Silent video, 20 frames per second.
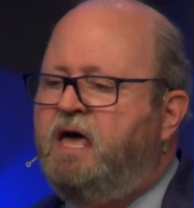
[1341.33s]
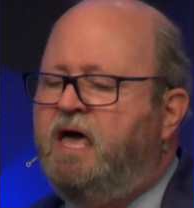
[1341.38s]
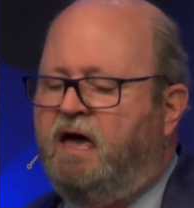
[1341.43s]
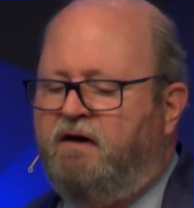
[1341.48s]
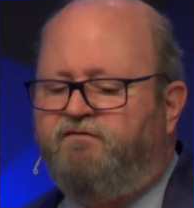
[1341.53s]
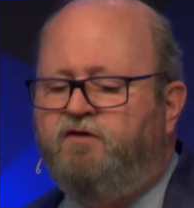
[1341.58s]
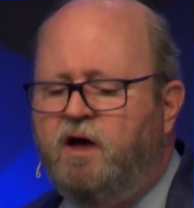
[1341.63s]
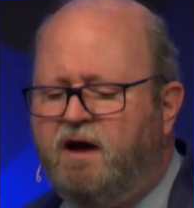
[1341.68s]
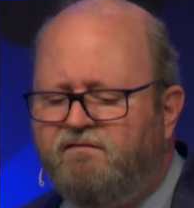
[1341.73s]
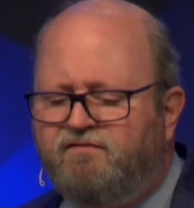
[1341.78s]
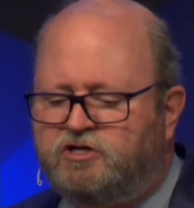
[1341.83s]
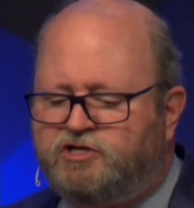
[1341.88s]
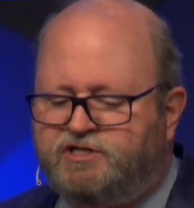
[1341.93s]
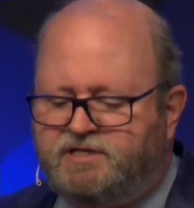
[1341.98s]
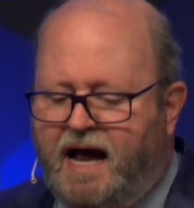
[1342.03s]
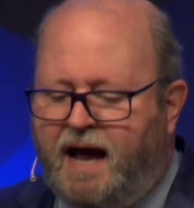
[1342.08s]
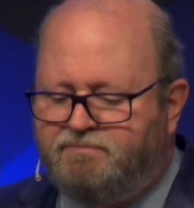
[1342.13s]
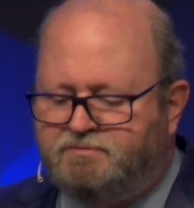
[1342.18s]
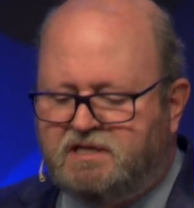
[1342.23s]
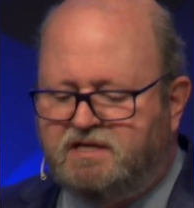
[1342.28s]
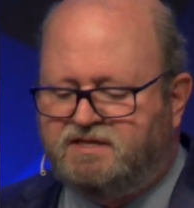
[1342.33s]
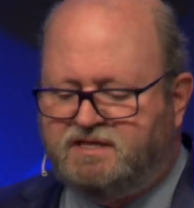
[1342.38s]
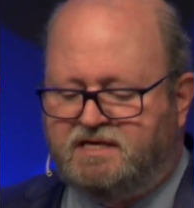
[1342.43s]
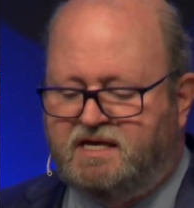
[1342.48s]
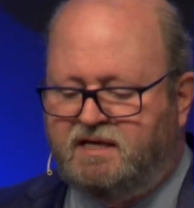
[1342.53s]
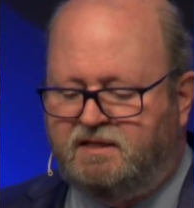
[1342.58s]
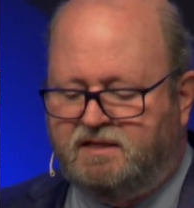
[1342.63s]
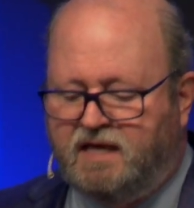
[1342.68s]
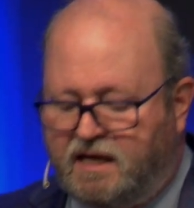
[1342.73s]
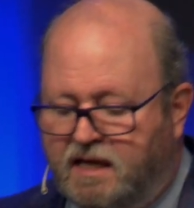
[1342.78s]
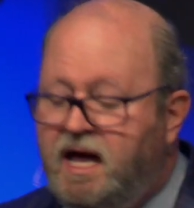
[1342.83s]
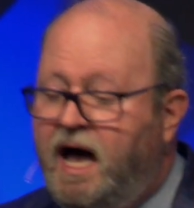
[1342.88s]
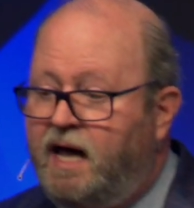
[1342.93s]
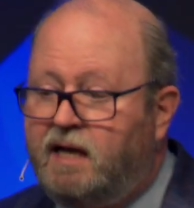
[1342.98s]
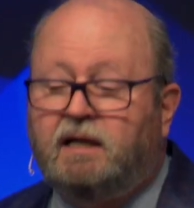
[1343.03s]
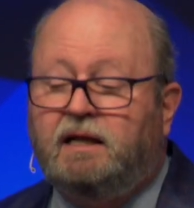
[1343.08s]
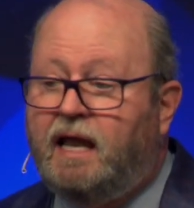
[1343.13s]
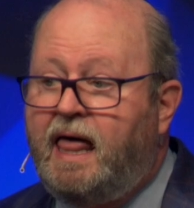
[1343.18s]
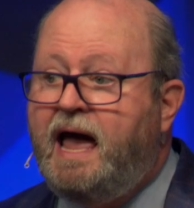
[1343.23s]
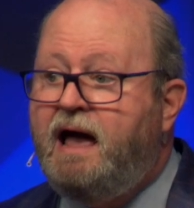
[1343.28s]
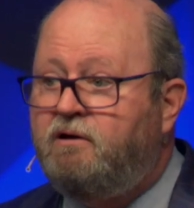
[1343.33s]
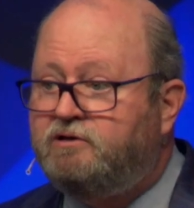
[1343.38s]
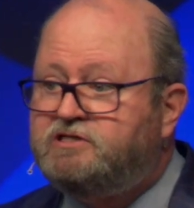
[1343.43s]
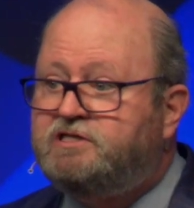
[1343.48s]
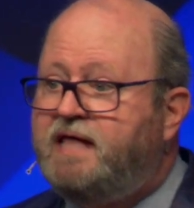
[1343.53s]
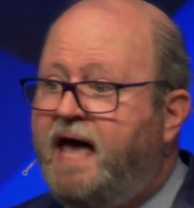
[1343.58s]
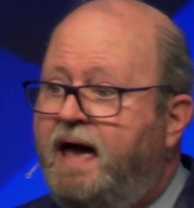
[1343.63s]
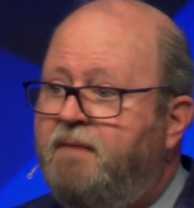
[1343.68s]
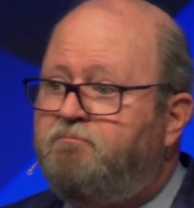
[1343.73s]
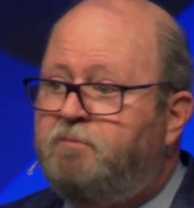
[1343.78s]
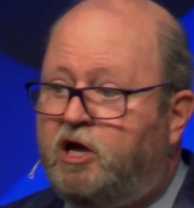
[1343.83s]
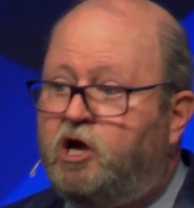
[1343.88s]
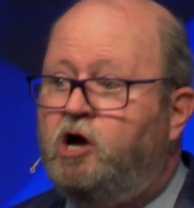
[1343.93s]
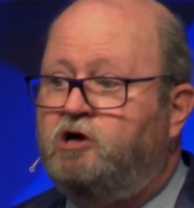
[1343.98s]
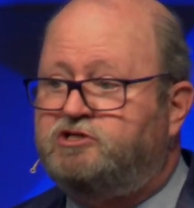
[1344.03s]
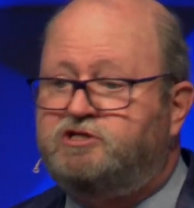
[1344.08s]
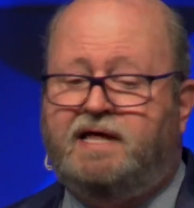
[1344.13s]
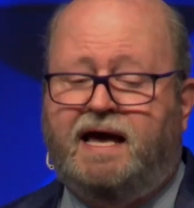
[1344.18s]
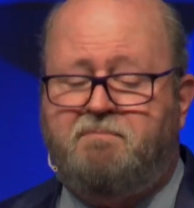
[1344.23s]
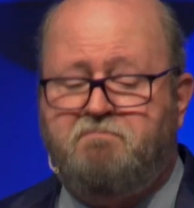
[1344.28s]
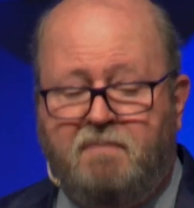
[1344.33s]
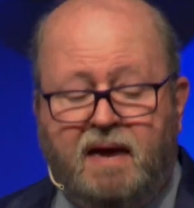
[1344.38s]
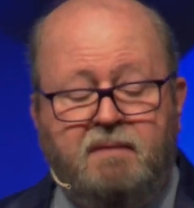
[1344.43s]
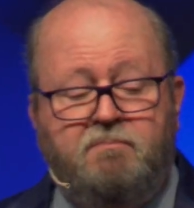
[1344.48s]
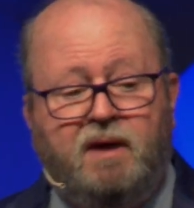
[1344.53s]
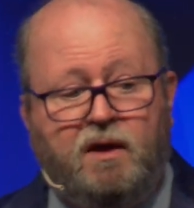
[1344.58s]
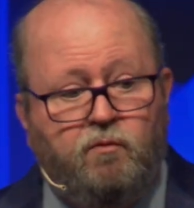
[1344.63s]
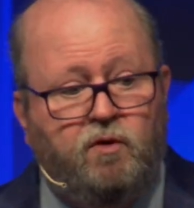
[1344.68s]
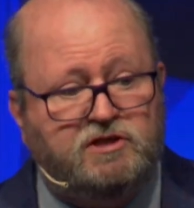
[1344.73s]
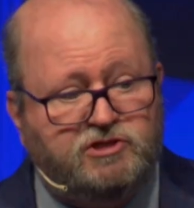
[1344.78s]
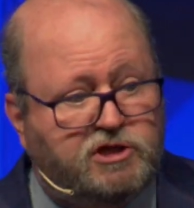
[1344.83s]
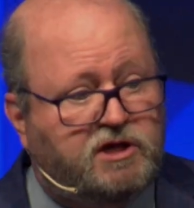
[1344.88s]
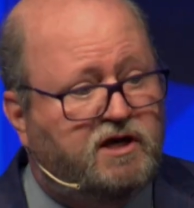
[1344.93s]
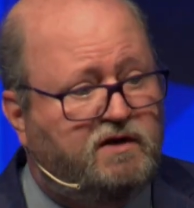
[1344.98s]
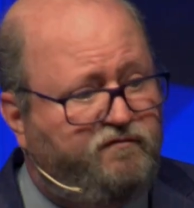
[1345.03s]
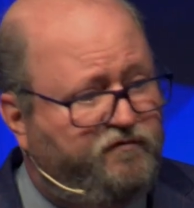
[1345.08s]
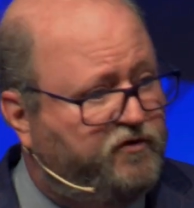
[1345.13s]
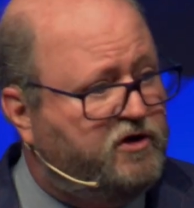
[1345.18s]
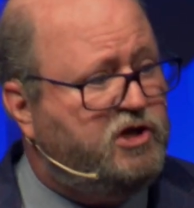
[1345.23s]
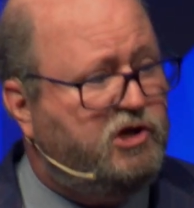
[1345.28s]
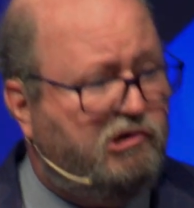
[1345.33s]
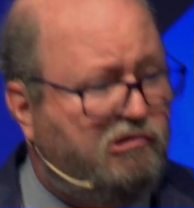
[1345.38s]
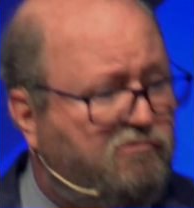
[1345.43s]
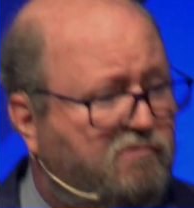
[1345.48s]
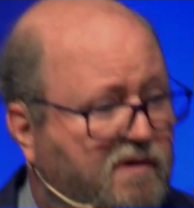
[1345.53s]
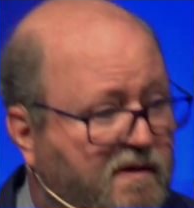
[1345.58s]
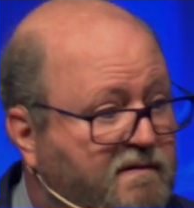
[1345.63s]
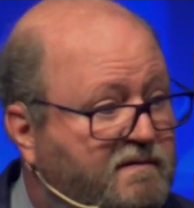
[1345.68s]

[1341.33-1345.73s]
Have you ever stopped to think that God allows that because that may be what's good for you?